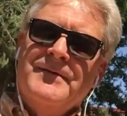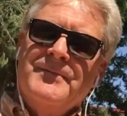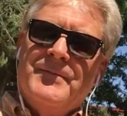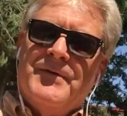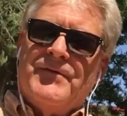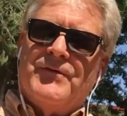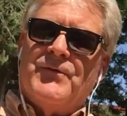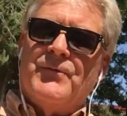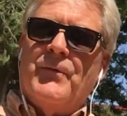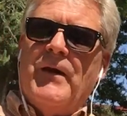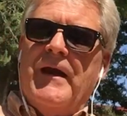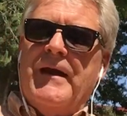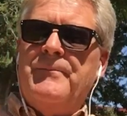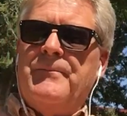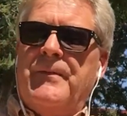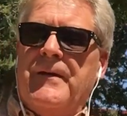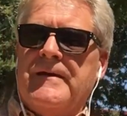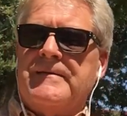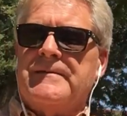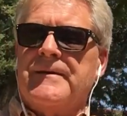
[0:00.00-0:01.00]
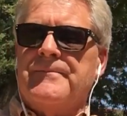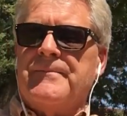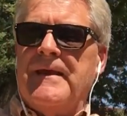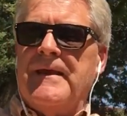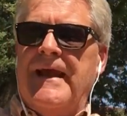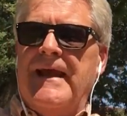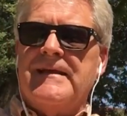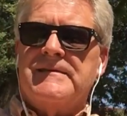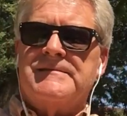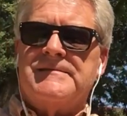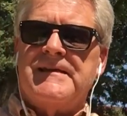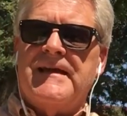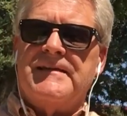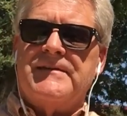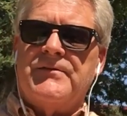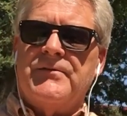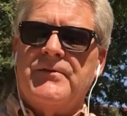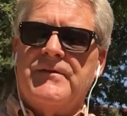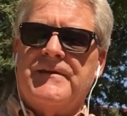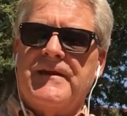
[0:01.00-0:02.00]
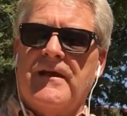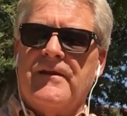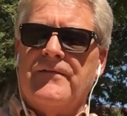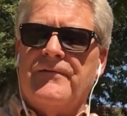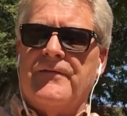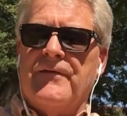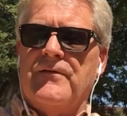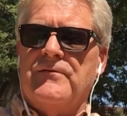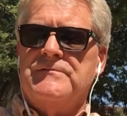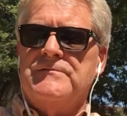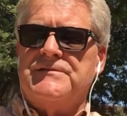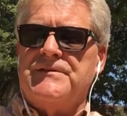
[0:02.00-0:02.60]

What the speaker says: Mrs. Wayne picked up the handset to her telephone.